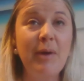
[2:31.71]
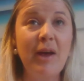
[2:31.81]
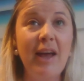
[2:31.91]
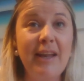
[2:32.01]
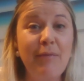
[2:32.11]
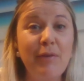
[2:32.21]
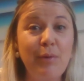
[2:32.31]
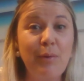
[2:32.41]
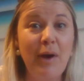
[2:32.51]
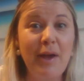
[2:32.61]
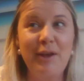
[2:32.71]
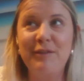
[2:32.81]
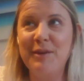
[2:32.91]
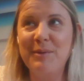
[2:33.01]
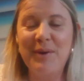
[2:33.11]
but I never thought I
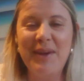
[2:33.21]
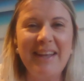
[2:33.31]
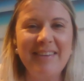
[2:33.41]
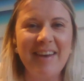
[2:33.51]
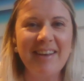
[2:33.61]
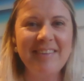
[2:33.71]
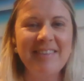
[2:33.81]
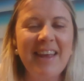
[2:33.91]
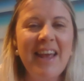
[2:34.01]
could do what he does.